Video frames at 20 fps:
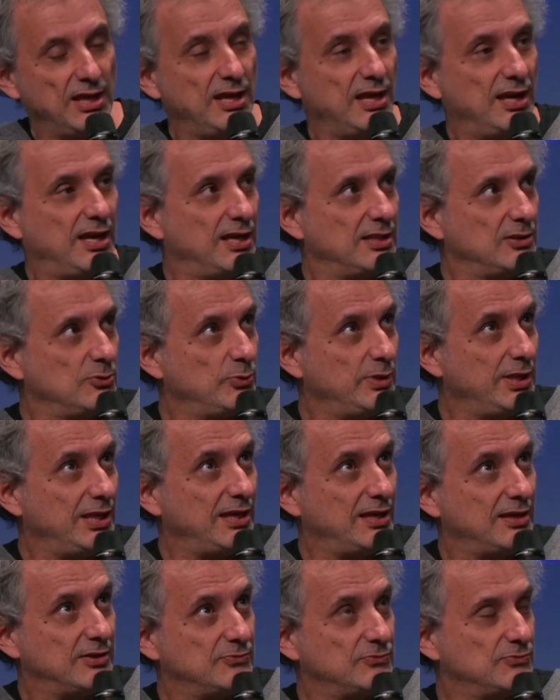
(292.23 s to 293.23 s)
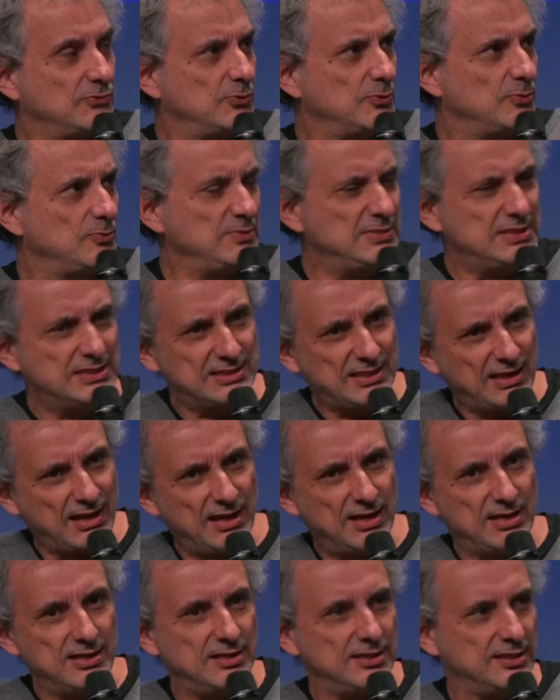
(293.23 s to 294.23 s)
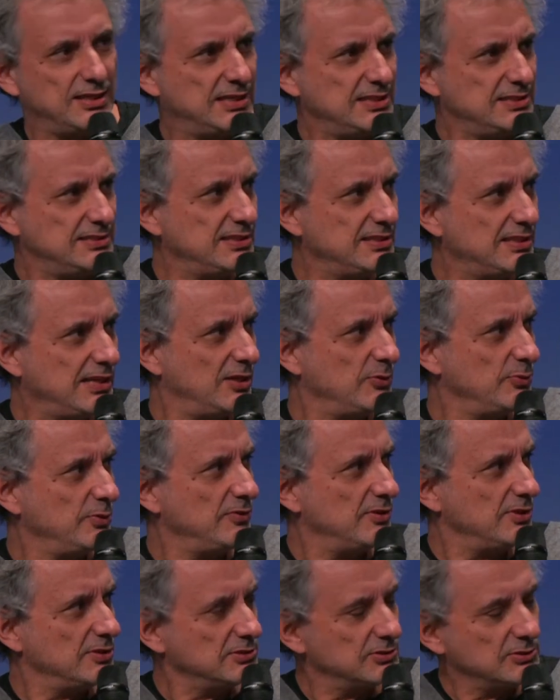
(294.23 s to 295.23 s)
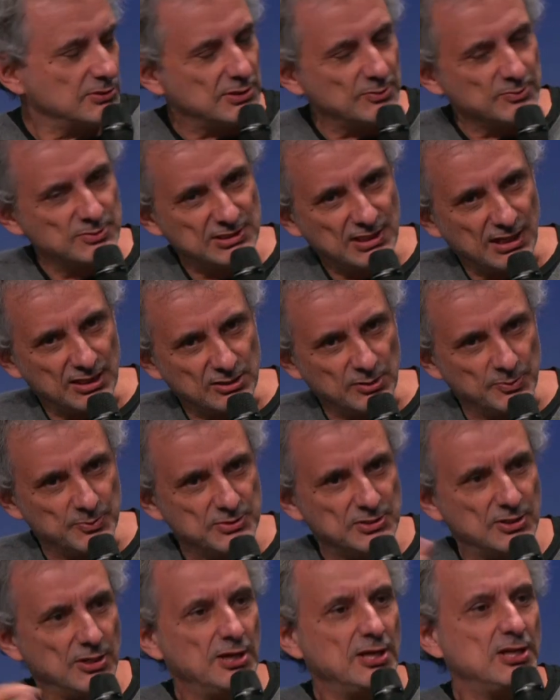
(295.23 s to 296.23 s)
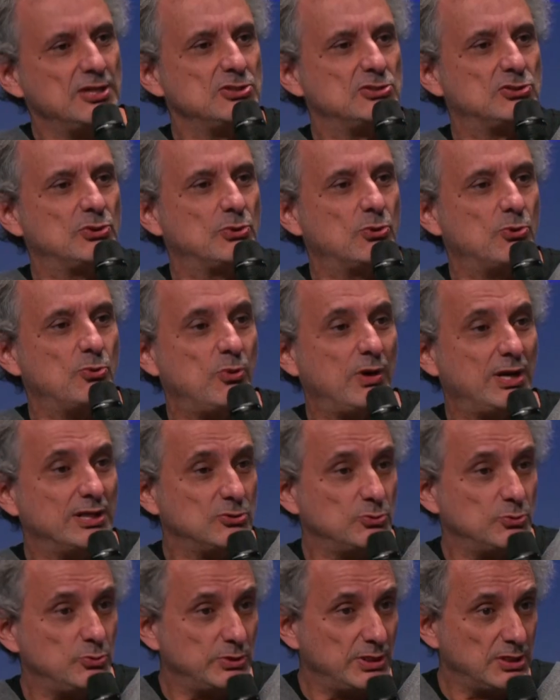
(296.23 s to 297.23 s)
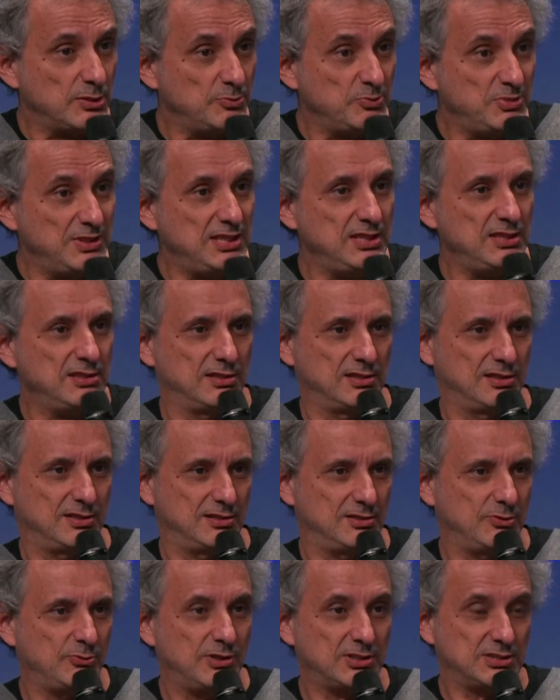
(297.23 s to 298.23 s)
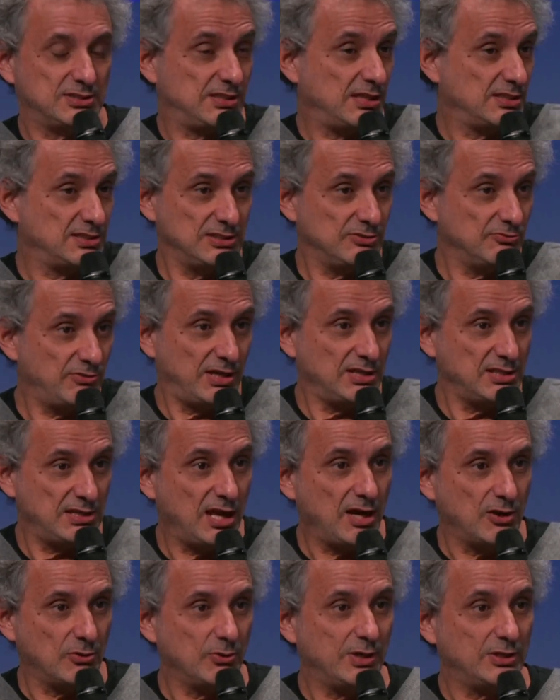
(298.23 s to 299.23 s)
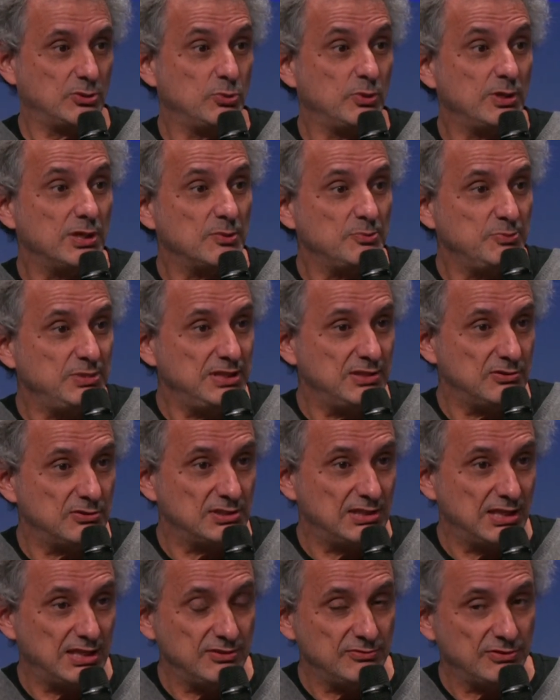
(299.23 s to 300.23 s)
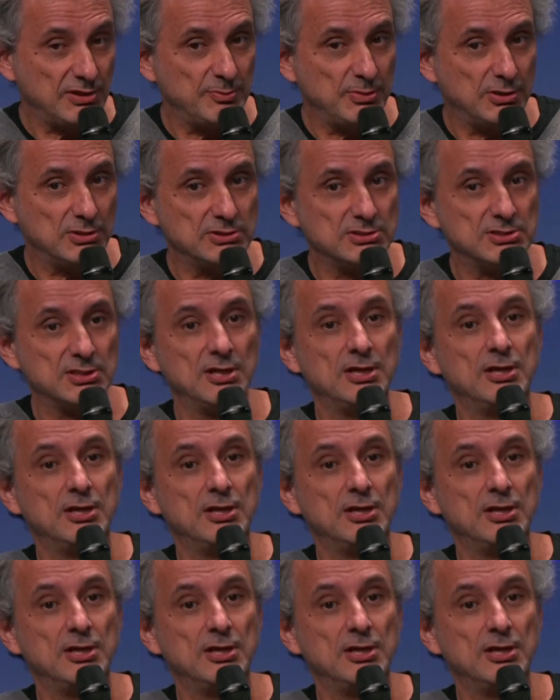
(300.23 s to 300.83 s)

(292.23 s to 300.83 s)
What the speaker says: And we have Mistral, Recital with us, so some startups. So what will be, we are starting right now, what will be the deliverables?